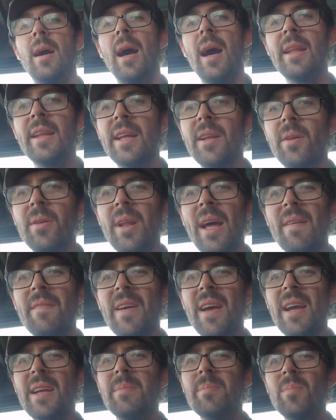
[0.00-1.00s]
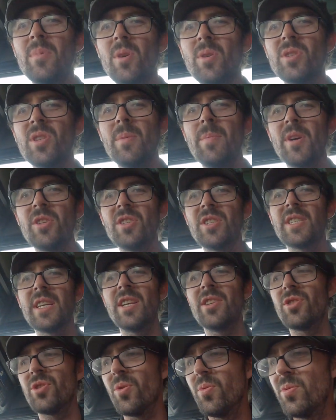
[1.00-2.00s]
And then on that vein, not so much
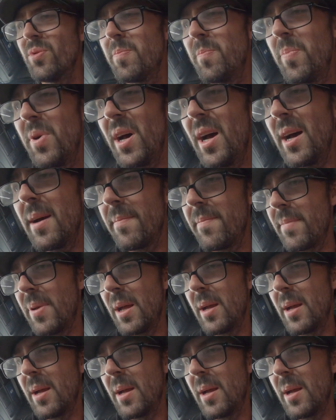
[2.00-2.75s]
essentials, but